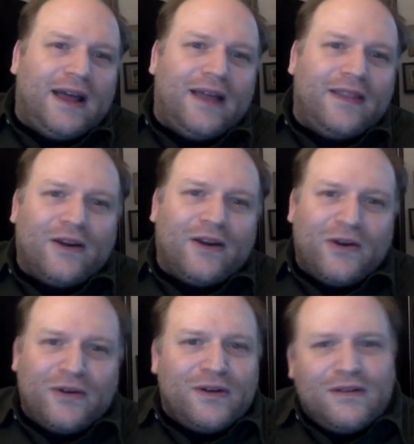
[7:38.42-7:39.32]
their
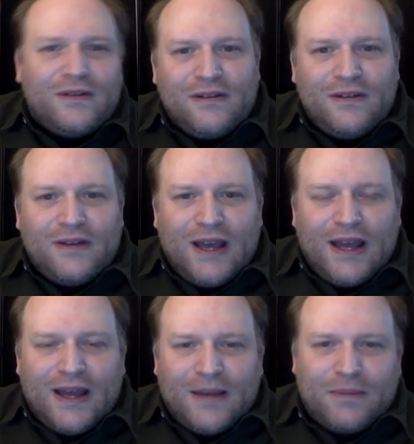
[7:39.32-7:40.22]
own
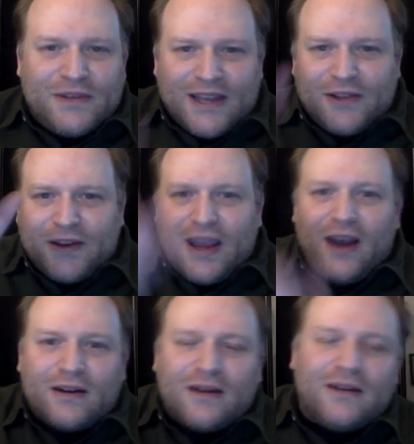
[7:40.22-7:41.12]
particular
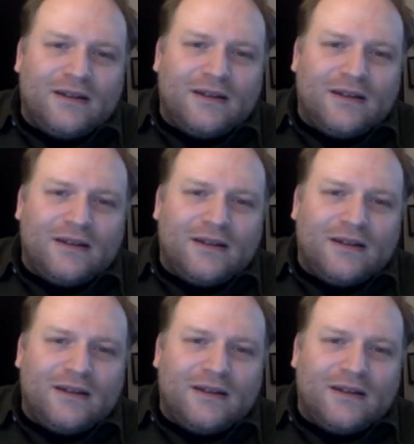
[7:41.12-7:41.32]
character.